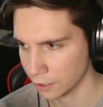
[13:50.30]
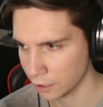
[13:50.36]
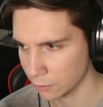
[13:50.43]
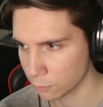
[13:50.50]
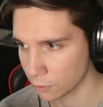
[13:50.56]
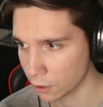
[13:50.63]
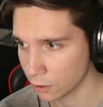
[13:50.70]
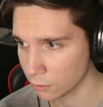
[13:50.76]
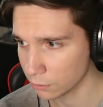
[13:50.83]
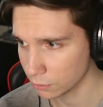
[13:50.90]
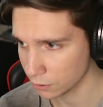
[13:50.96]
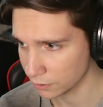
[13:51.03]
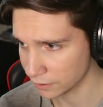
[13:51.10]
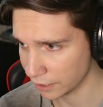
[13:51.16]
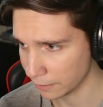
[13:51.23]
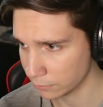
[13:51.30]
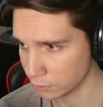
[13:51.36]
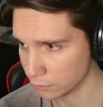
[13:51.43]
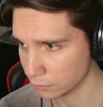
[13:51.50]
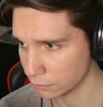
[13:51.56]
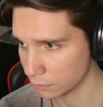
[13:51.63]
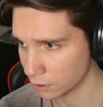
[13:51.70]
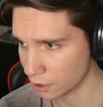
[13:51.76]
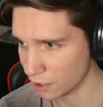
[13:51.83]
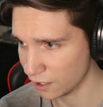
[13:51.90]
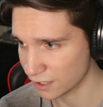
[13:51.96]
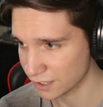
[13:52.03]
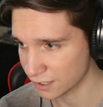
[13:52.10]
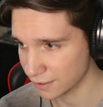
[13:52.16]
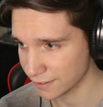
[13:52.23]
Hero debut
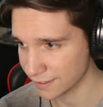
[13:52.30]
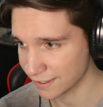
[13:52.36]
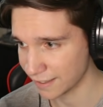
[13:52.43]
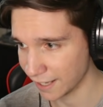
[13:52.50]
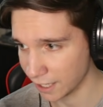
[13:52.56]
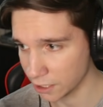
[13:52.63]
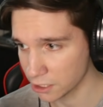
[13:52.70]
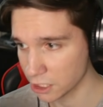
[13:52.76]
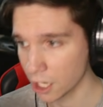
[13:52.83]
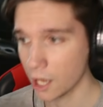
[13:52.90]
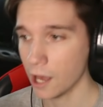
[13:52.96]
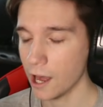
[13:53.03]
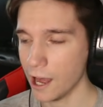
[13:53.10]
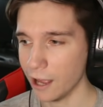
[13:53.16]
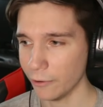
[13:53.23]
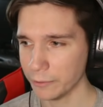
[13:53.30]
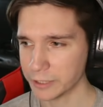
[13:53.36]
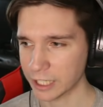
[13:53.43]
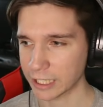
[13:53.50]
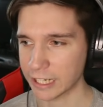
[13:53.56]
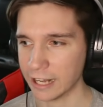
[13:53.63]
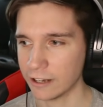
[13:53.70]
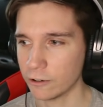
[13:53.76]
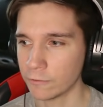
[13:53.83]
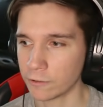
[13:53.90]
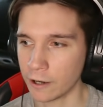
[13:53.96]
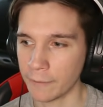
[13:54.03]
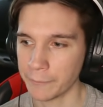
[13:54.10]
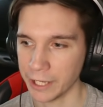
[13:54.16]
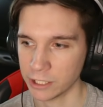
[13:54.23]
concert stage. We'll be checking that
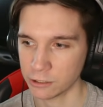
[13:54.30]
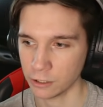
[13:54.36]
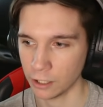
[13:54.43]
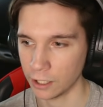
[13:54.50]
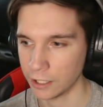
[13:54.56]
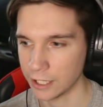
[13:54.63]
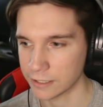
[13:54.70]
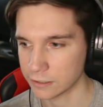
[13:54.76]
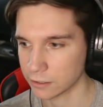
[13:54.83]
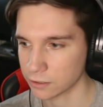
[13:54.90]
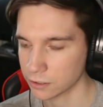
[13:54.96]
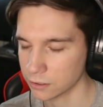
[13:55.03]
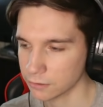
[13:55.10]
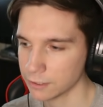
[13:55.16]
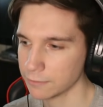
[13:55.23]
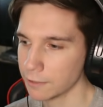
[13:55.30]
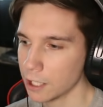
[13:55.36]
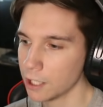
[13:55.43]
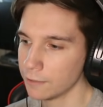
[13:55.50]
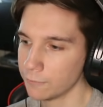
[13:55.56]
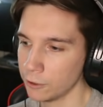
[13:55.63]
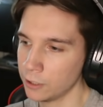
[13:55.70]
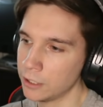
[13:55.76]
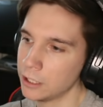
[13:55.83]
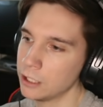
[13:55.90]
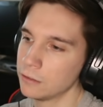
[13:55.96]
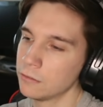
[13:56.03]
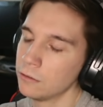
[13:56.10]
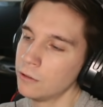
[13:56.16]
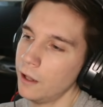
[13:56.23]
over on Patreon as exclusive for
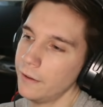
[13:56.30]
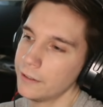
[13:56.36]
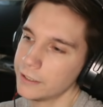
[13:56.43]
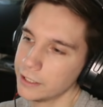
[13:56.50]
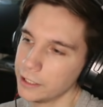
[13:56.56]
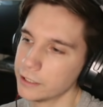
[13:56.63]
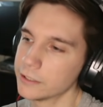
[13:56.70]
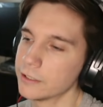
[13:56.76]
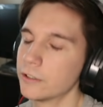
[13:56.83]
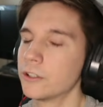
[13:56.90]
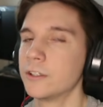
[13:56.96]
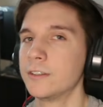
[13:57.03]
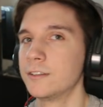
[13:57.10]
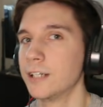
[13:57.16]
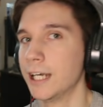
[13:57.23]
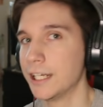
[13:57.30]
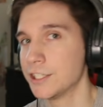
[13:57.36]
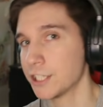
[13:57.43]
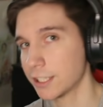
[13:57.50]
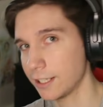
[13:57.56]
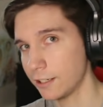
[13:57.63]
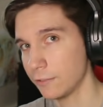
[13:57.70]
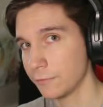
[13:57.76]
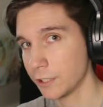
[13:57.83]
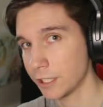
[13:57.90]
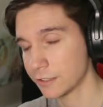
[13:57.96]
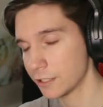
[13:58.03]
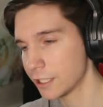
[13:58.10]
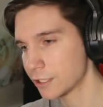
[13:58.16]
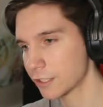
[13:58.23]
the $2 tier. So go and check that out if you
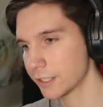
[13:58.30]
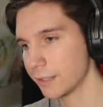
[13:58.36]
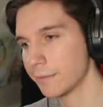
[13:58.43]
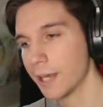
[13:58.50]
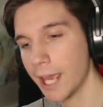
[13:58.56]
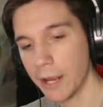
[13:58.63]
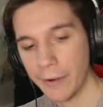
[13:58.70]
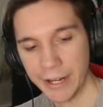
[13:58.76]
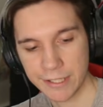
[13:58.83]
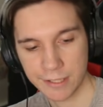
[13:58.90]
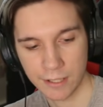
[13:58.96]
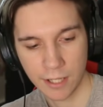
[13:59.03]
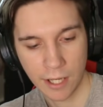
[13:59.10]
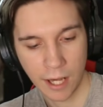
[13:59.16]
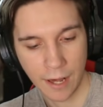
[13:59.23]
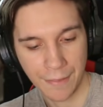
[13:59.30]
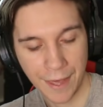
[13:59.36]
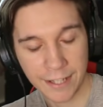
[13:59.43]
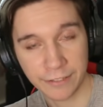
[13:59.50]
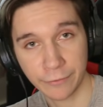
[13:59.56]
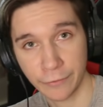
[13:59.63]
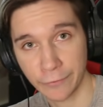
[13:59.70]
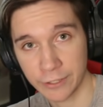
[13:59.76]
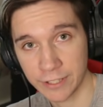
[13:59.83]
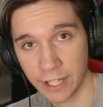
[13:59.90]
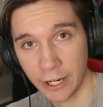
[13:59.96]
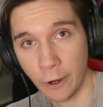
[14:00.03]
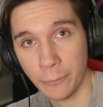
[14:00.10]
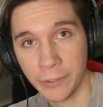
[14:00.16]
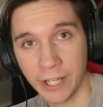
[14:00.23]
guys are interested. Anyways, that is it for
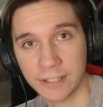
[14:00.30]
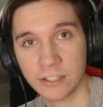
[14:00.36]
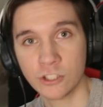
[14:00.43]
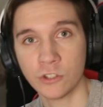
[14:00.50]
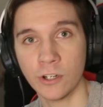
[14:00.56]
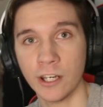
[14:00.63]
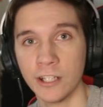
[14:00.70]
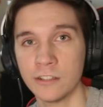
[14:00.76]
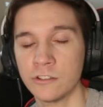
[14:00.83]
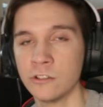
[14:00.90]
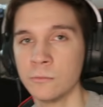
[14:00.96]
today. I hope you guys enjoyed.